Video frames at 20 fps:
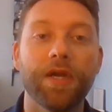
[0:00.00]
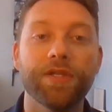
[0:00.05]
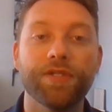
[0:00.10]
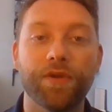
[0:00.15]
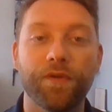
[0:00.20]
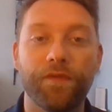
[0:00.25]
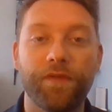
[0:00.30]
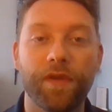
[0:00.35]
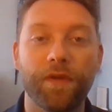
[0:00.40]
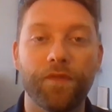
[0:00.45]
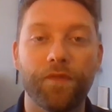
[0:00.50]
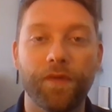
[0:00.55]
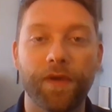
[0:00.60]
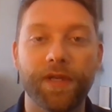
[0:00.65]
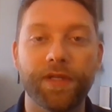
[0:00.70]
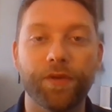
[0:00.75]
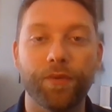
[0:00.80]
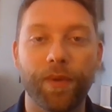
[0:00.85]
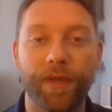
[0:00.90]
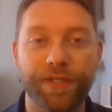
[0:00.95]
so feel
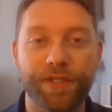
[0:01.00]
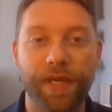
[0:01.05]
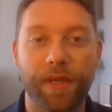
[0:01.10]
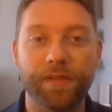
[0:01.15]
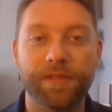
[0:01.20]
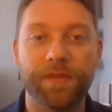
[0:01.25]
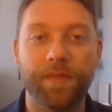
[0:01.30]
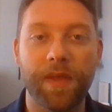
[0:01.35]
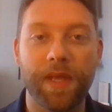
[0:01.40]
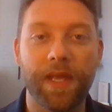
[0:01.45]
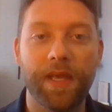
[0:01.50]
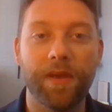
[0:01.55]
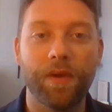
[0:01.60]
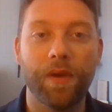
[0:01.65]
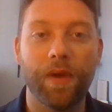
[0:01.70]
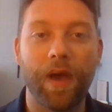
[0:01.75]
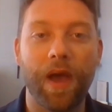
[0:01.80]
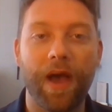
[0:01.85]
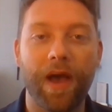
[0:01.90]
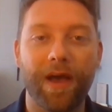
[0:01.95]
free to reach out to me
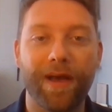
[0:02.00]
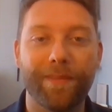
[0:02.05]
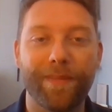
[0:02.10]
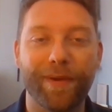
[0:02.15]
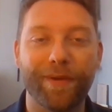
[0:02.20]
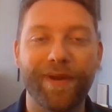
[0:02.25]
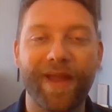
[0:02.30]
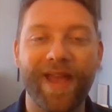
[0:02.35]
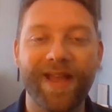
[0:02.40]
about